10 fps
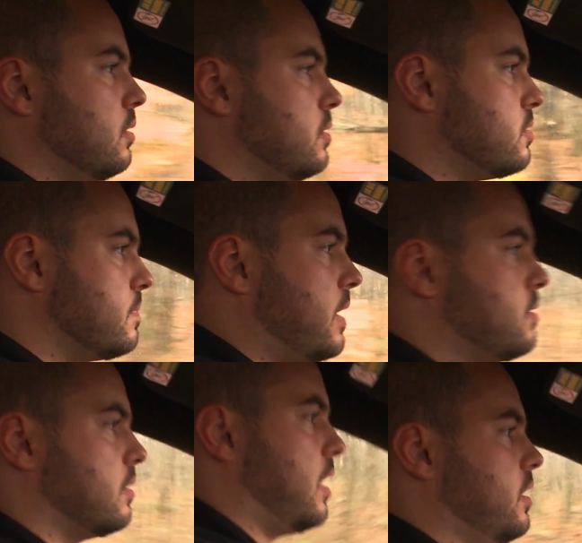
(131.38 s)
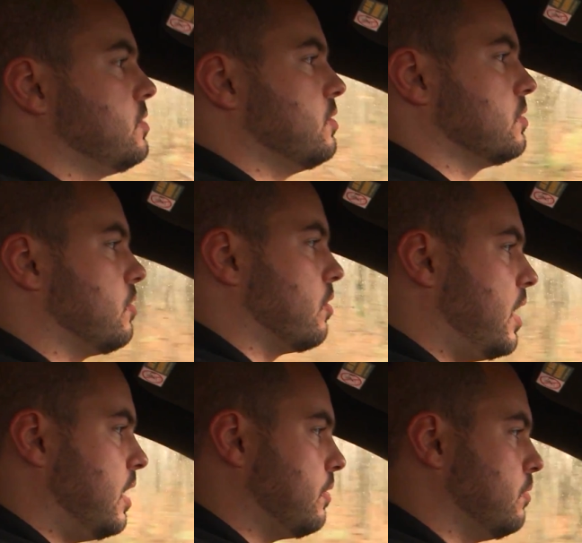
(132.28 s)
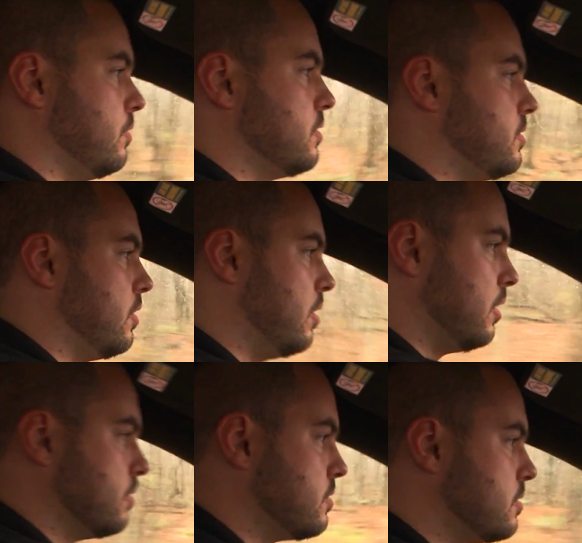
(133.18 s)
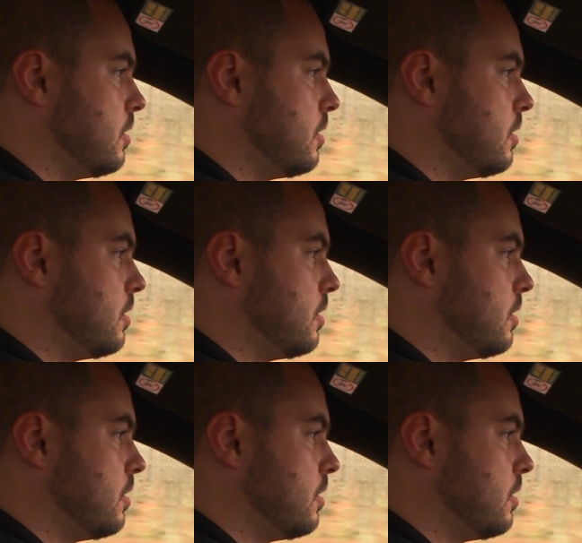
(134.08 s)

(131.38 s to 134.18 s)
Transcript: This Maserati is just great through the turns.